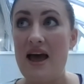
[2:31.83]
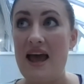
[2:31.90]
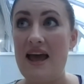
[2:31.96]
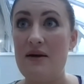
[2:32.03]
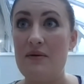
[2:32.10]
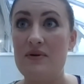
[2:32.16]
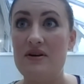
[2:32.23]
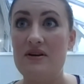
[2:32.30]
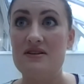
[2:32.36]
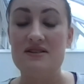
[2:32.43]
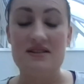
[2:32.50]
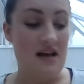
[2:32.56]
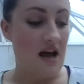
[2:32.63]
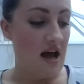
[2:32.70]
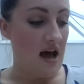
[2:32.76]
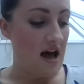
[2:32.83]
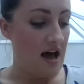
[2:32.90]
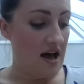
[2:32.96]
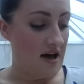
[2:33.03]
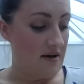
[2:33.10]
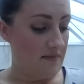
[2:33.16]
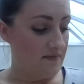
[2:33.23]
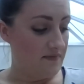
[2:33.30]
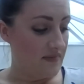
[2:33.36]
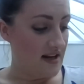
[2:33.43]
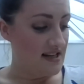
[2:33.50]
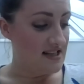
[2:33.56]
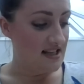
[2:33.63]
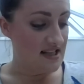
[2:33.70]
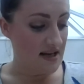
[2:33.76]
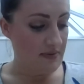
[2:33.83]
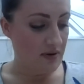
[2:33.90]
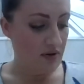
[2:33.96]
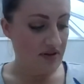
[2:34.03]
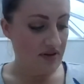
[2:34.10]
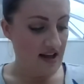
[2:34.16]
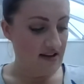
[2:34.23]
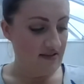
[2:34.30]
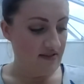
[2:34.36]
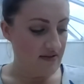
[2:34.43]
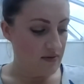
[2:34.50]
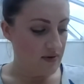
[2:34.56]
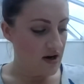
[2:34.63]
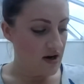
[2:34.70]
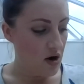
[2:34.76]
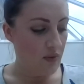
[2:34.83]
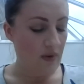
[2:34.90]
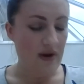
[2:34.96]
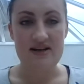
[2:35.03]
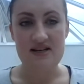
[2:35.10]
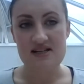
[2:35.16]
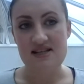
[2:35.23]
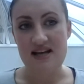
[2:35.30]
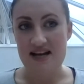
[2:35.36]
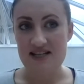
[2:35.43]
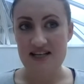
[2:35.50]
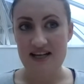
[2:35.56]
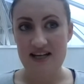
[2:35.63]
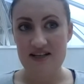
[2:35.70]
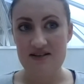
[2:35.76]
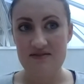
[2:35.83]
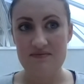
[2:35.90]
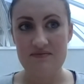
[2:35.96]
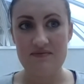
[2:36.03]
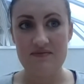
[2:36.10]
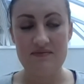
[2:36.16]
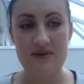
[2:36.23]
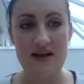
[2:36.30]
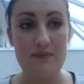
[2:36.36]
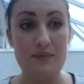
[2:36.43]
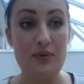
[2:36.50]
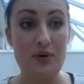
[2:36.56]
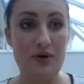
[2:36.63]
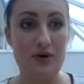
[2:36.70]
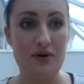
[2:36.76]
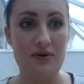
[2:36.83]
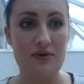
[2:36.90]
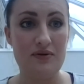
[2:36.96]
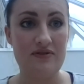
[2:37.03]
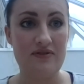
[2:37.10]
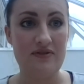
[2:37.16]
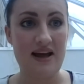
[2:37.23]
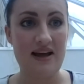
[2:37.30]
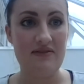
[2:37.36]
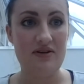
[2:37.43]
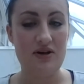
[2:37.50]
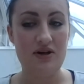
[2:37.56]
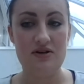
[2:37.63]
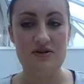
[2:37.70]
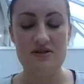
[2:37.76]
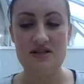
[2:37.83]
it's the typical thing of everyone going, oh well, it doesn't actually improve if you use